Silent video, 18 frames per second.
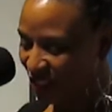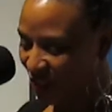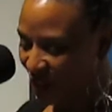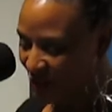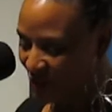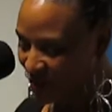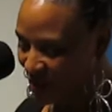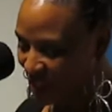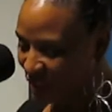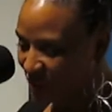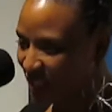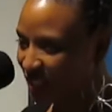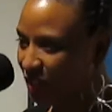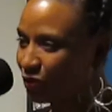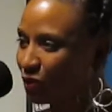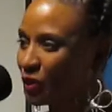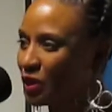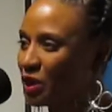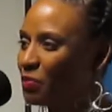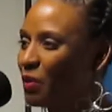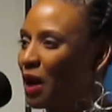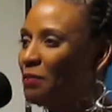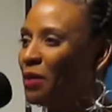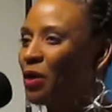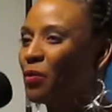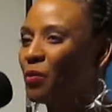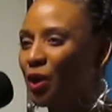don't want to be influenced by
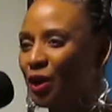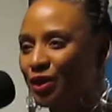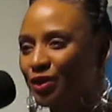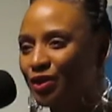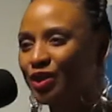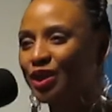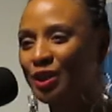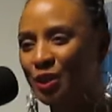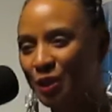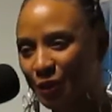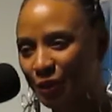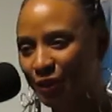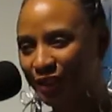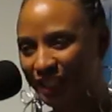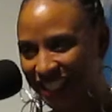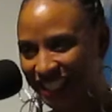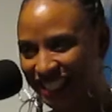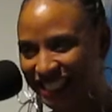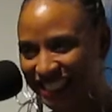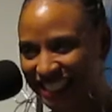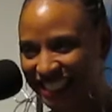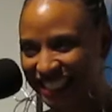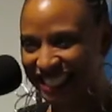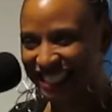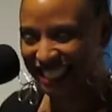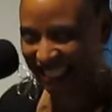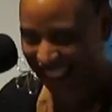my words, then close
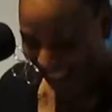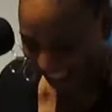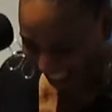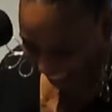your